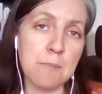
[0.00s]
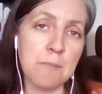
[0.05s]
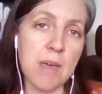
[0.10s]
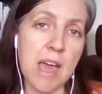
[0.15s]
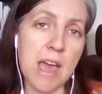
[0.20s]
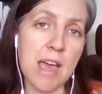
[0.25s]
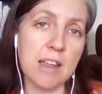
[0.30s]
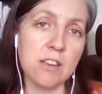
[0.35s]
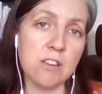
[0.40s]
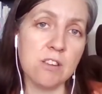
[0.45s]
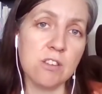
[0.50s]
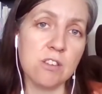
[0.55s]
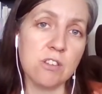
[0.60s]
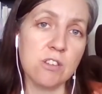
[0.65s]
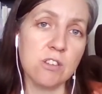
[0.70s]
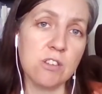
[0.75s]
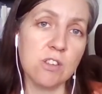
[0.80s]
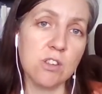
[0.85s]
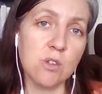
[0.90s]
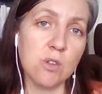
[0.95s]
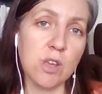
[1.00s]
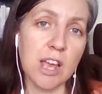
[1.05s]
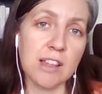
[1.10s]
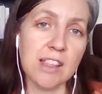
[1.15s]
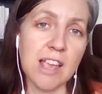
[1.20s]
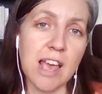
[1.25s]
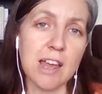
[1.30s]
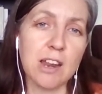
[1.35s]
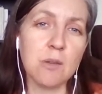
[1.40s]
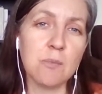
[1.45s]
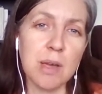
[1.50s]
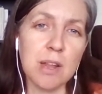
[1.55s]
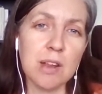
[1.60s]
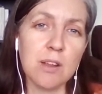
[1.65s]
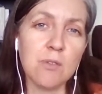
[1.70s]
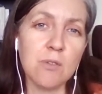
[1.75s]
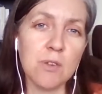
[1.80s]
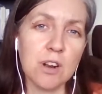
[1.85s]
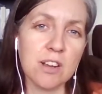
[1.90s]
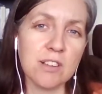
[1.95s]
and you get the added
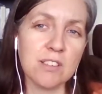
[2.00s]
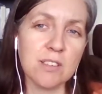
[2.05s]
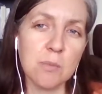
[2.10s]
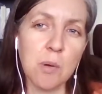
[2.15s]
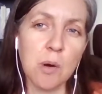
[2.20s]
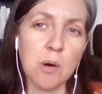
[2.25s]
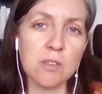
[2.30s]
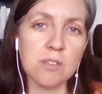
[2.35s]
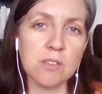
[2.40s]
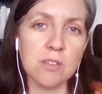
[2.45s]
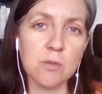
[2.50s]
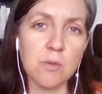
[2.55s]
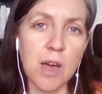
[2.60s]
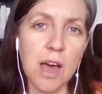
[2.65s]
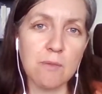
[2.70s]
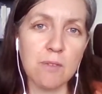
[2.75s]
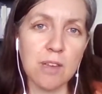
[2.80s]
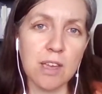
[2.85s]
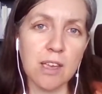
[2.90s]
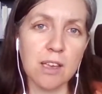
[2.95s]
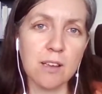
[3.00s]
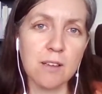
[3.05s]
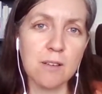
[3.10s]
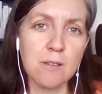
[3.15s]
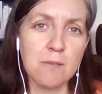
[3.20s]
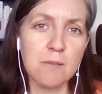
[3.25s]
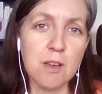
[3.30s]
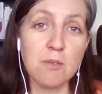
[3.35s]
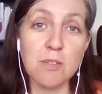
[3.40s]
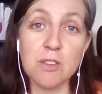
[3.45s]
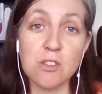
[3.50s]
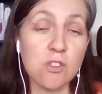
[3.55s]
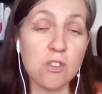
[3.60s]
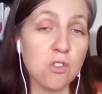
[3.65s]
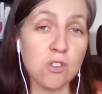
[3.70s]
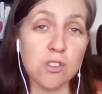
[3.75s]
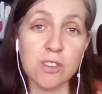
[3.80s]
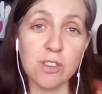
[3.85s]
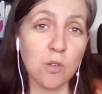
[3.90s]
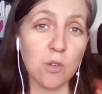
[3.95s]
benefit, I suppose, of
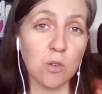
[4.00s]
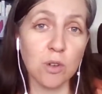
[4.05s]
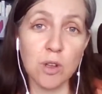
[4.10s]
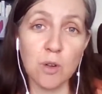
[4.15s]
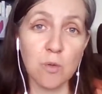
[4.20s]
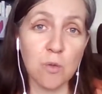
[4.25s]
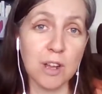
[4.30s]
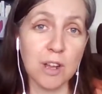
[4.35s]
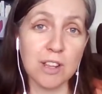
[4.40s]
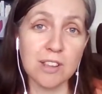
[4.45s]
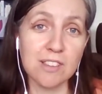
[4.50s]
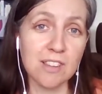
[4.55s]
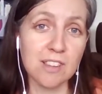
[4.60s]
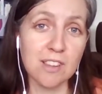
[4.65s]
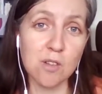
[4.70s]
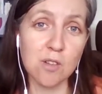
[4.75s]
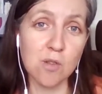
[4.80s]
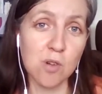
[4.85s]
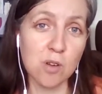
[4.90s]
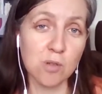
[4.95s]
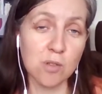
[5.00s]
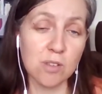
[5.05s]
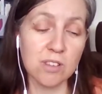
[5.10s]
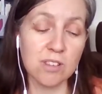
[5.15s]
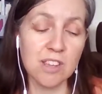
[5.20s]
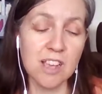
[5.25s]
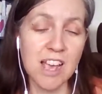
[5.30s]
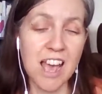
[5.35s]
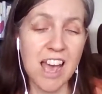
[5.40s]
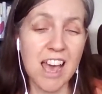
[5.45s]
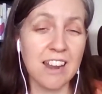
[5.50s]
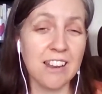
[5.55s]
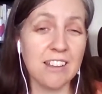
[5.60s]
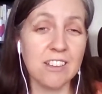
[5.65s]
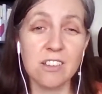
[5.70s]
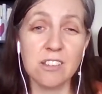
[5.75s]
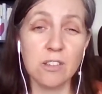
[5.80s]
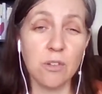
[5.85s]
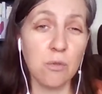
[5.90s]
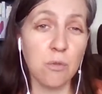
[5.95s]
introducing all your friends to the oils. And it's
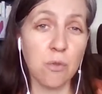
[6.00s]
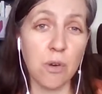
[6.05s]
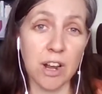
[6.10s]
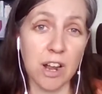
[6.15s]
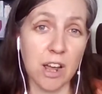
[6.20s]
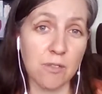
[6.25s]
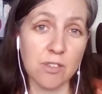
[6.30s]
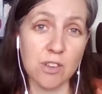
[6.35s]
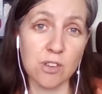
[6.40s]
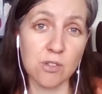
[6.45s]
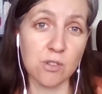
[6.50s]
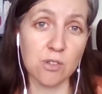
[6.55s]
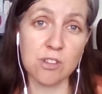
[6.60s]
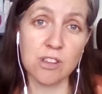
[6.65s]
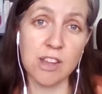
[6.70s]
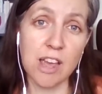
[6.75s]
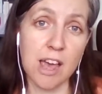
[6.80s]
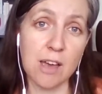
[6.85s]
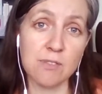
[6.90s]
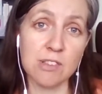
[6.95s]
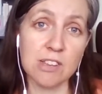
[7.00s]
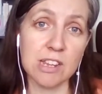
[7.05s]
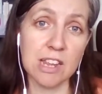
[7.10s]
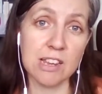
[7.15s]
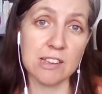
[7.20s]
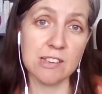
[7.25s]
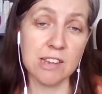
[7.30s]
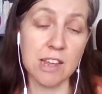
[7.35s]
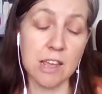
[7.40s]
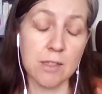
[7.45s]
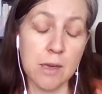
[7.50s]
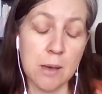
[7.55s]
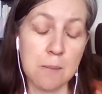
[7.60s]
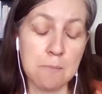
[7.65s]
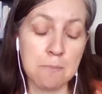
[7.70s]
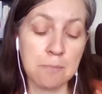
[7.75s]
just a fun afternoon to have to get together.